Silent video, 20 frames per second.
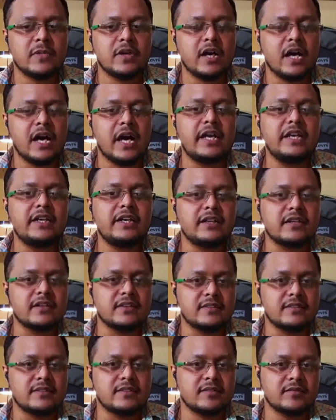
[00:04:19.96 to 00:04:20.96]

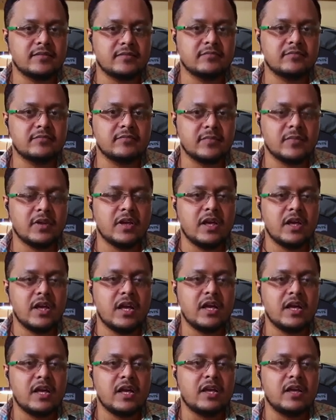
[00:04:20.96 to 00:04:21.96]
ideas
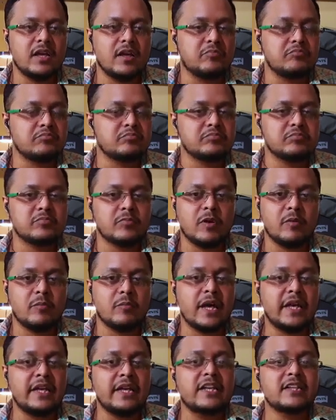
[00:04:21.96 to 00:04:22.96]
uh,
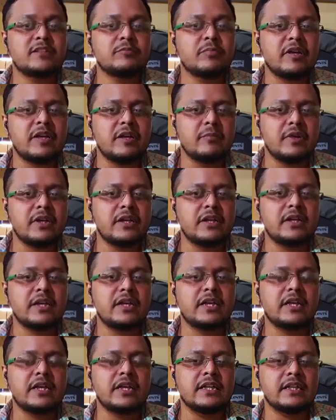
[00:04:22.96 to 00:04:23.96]
by
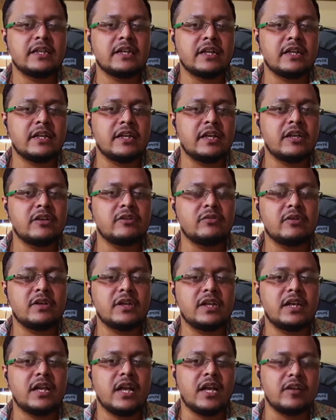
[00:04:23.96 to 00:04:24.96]
experimenting in their day to day
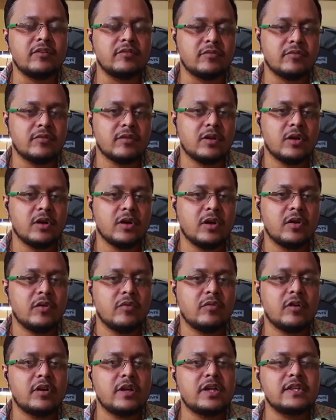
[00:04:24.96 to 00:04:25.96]
life.
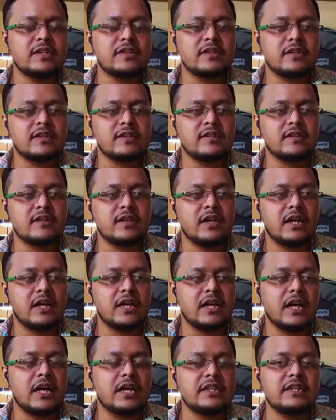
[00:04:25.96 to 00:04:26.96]
For instance,
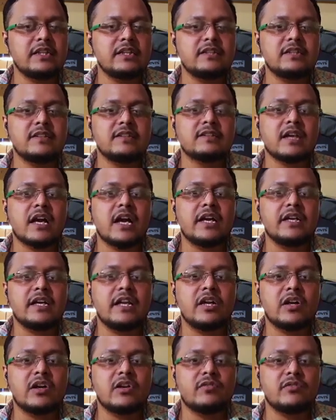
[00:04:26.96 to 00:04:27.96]
Gandhiji's
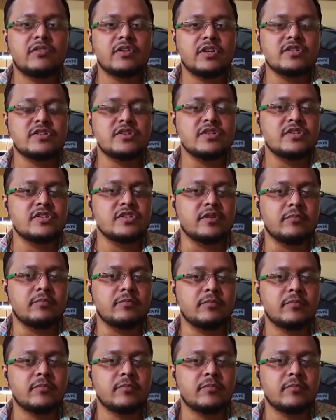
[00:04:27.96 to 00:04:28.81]
idea of trusteeship,